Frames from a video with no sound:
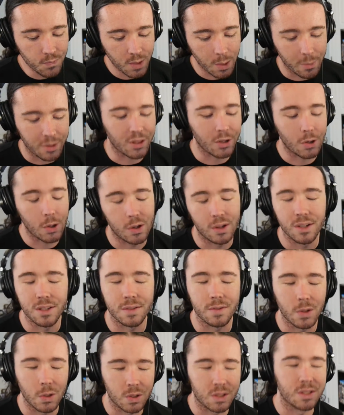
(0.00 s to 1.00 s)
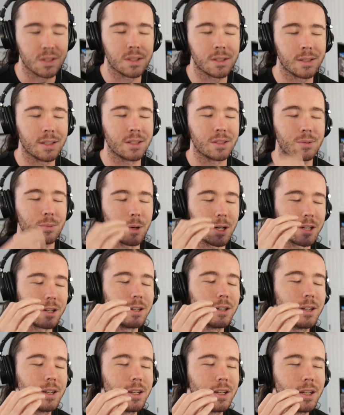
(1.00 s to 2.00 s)
But the chorus, of course, is
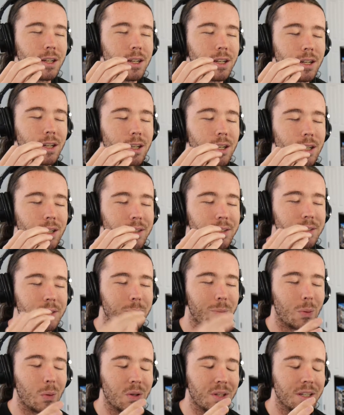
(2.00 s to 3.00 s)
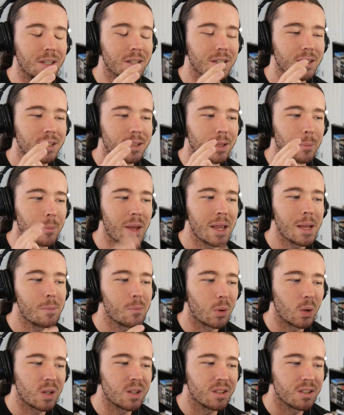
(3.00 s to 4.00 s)
the point. The main
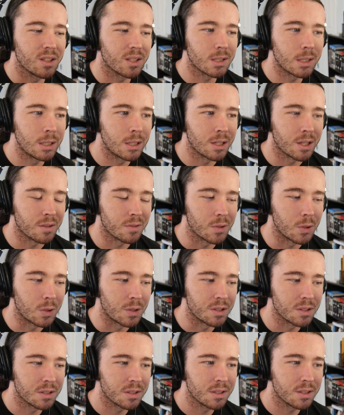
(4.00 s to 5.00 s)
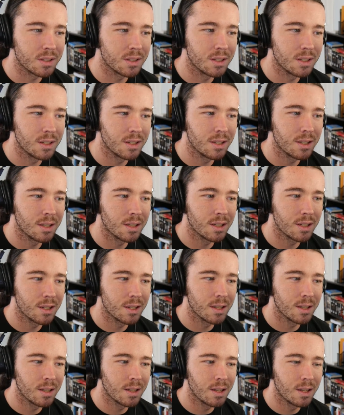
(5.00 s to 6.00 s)
point of the song, of course.
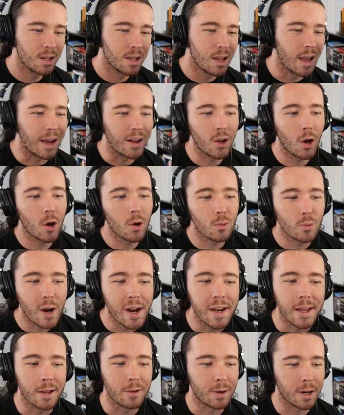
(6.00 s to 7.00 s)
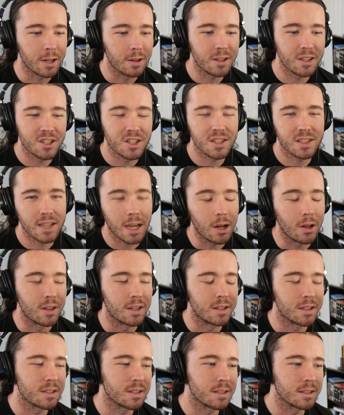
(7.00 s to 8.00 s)
And already, right, you can just tell
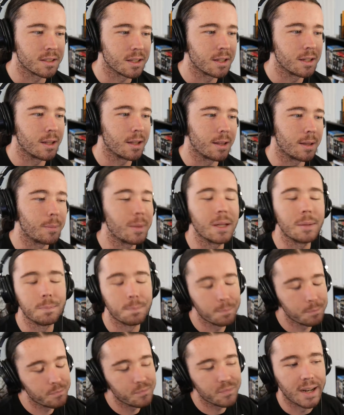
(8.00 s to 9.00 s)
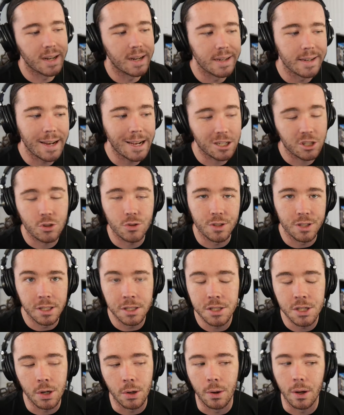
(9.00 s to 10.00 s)
that this is gonna, I mean, naturally
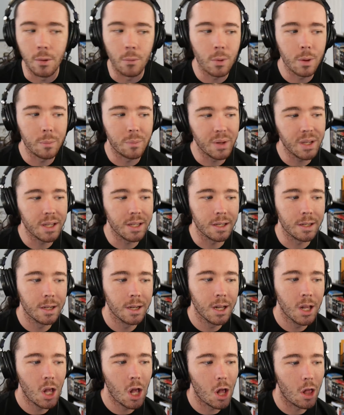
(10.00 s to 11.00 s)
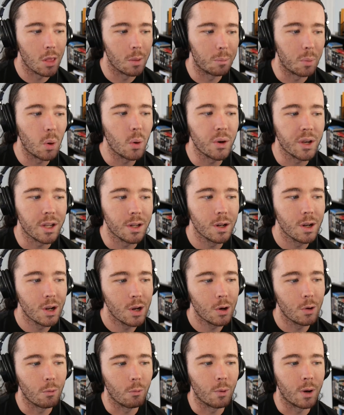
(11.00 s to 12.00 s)
too, it would be the point
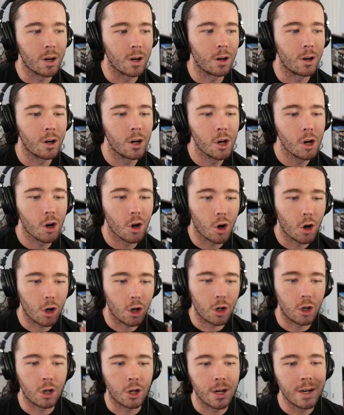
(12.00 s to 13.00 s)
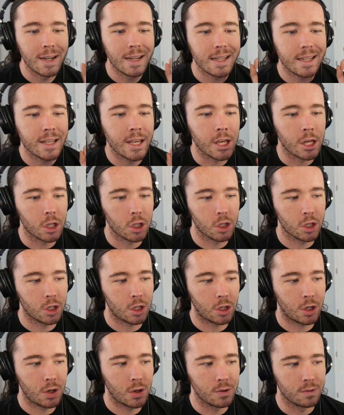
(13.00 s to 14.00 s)
where her
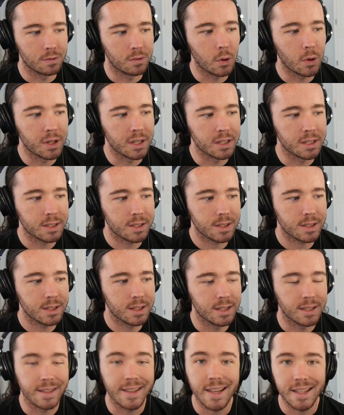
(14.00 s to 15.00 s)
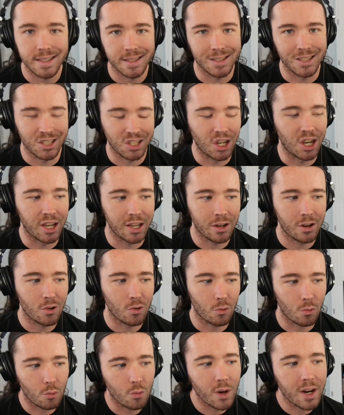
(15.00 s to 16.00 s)
killer voice gets to shine.
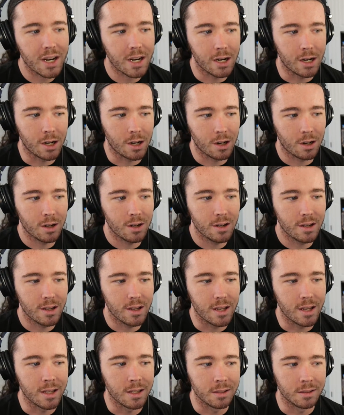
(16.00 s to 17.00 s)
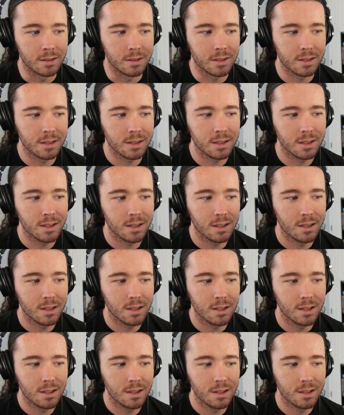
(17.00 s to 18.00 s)
Right here is,
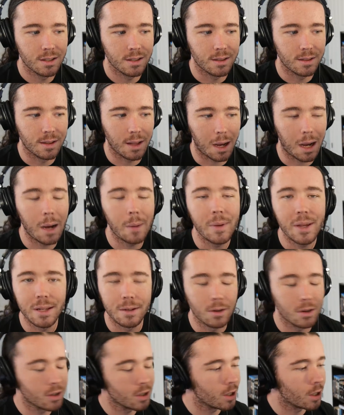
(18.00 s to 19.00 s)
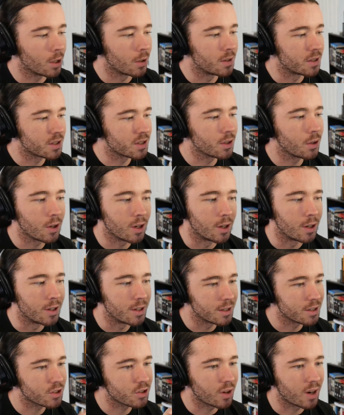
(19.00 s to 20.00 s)
I mean, oh, it's so good.
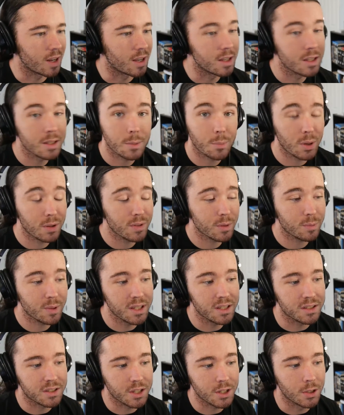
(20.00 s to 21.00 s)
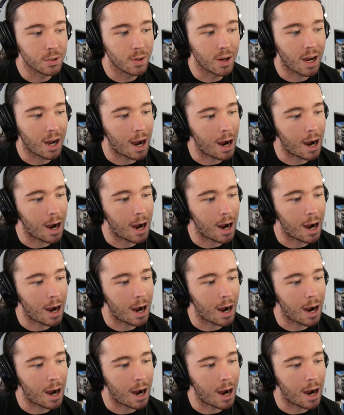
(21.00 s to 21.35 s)
It's great. It's a perfect place too.